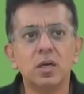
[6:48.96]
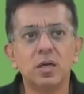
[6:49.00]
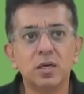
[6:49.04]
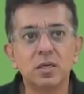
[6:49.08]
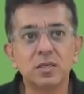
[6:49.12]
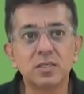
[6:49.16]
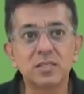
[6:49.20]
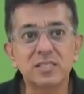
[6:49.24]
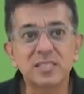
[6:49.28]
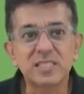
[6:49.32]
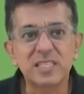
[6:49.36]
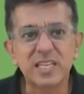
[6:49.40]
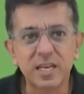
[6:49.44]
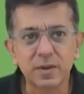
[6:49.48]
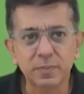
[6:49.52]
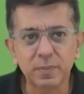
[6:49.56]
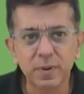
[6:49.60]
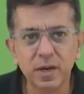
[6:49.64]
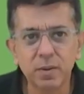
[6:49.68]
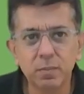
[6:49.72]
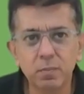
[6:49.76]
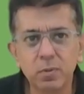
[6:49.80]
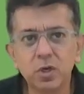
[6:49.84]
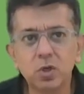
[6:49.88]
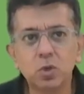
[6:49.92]

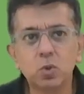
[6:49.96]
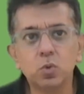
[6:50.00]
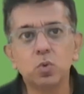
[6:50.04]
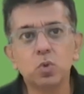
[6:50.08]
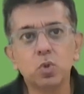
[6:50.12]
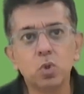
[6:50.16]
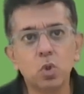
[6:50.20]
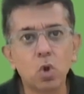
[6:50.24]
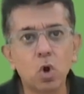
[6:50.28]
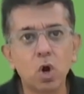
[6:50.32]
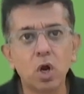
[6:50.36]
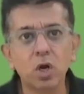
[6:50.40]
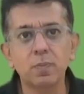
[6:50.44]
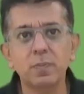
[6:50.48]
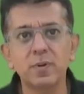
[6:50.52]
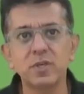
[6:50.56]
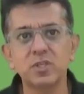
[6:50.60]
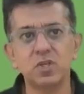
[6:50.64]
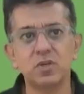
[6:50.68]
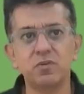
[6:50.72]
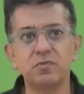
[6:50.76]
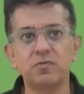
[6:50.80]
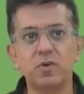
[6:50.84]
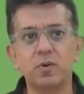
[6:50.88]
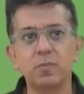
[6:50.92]
Statement number 2, not
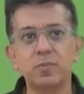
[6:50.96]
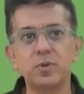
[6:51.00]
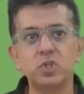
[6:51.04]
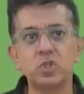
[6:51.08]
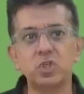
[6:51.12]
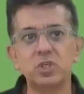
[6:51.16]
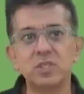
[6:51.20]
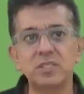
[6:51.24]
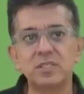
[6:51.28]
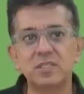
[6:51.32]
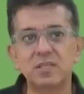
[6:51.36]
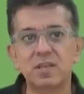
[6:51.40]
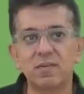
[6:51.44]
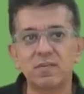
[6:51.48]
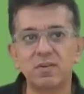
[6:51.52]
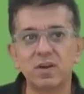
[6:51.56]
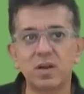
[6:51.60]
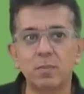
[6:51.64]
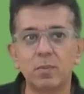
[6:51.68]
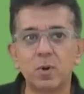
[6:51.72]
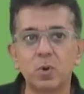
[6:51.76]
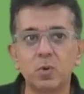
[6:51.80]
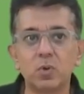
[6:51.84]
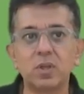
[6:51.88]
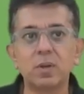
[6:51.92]
much information is given
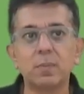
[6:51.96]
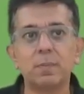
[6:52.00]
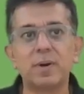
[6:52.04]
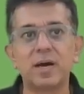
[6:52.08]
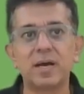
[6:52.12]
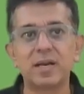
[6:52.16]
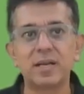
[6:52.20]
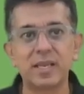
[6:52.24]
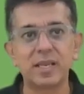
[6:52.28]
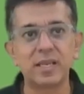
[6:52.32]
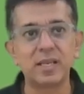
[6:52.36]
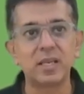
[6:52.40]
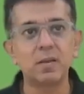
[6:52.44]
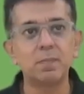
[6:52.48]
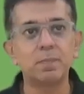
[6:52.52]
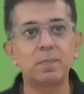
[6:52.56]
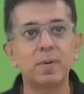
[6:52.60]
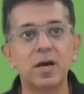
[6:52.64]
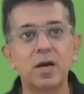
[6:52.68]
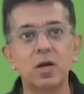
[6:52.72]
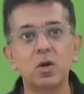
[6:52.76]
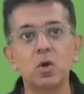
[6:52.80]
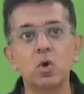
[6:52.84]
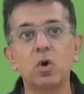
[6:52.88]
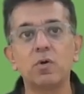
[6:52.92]
about the bargaining
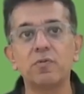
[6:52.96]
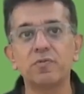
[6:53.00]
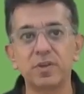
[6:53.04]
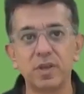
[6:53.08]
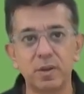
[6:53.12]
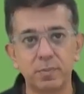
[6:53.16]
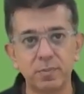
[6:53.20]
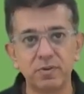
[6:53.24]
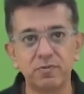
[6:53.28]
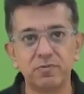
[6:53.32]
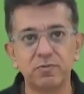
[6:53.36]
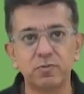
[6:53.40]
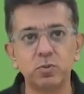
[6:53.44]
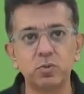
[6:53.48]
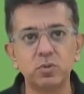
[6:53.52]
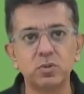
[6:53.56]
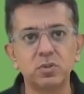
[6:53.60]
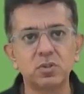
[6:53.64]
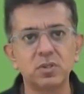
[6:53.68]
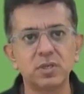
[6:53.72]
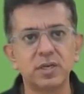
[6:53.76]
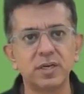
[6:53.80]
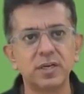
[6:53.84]
power of Yummy Foods.